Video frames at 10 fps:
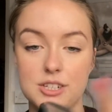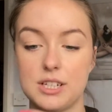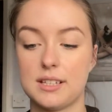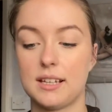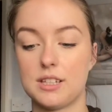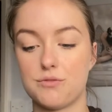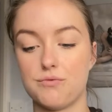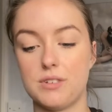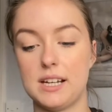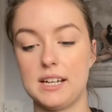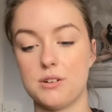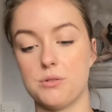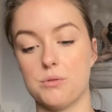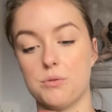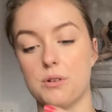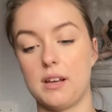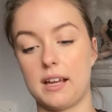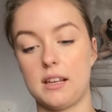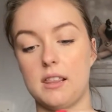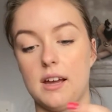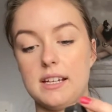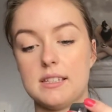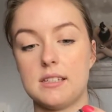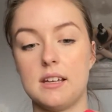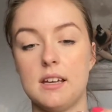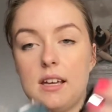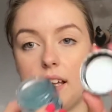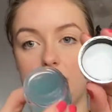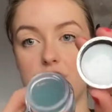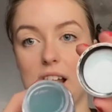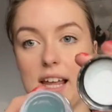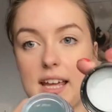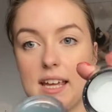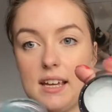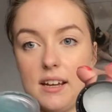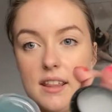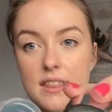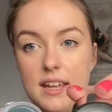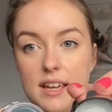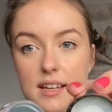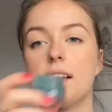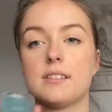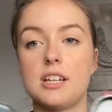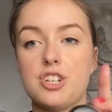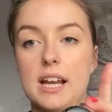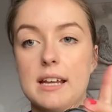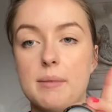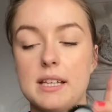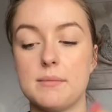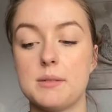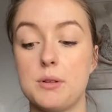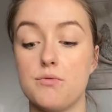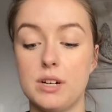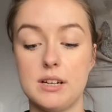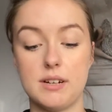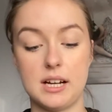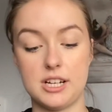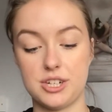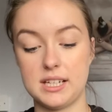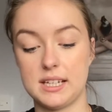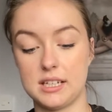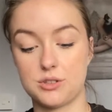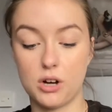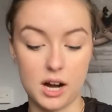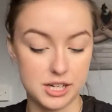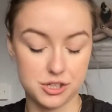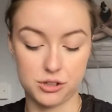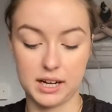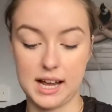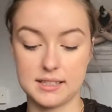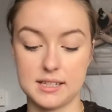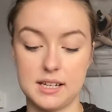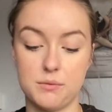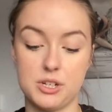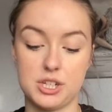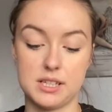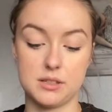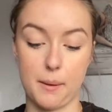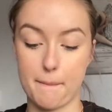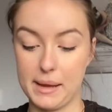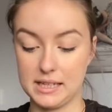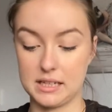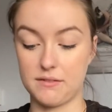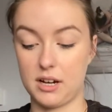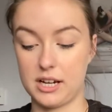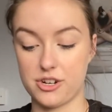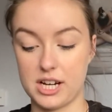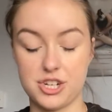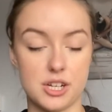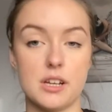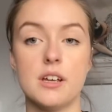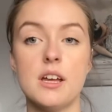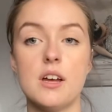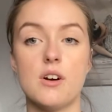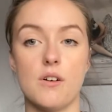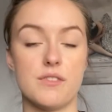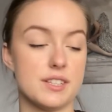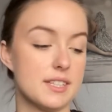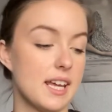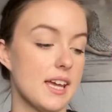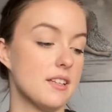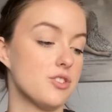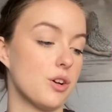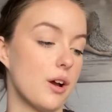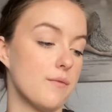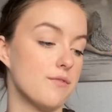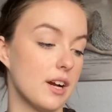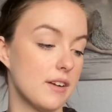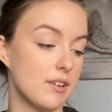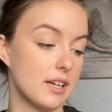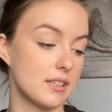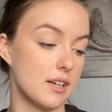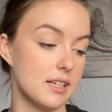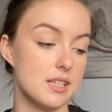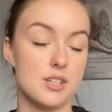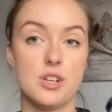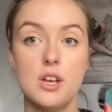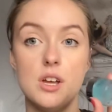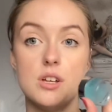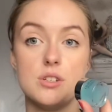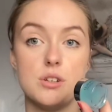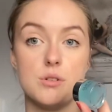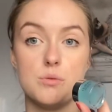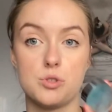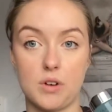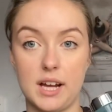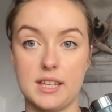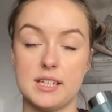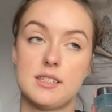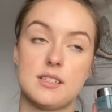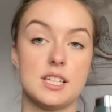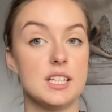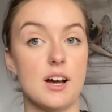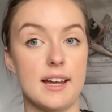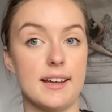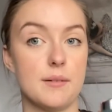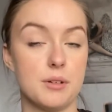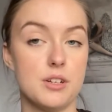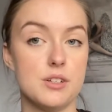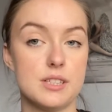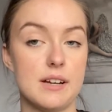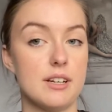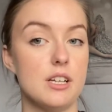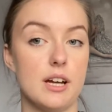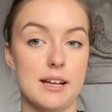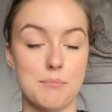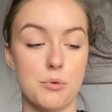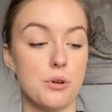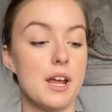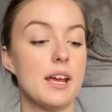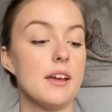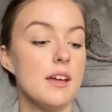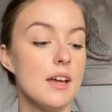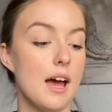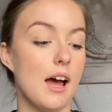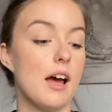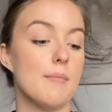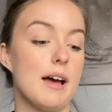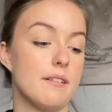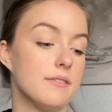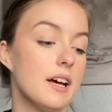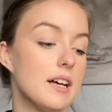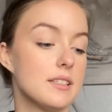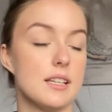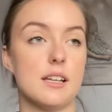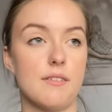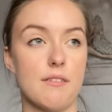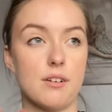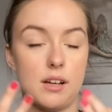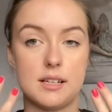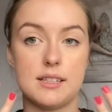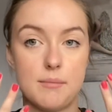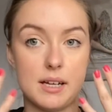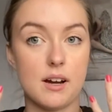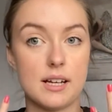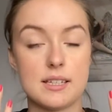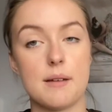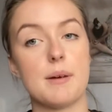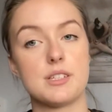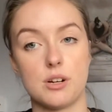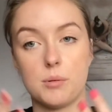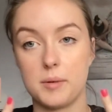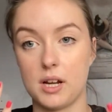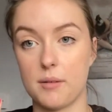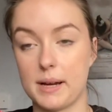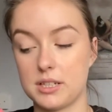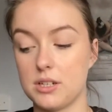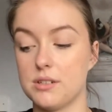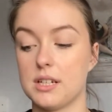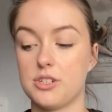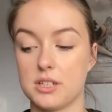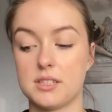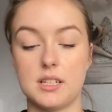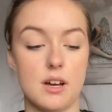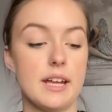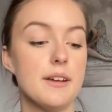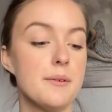It's like this really cool like light gelée kind of thing. It's like jelly, but it's meant to be really hydrating. It's got hydrochloric acid in, which is amazing for hydration of the skin. So I'm very excited to try this tonight. I'm going to use it every night and morning at first, and then if I feel like I see my eyes getting better, I'll probably go back to using it just at night.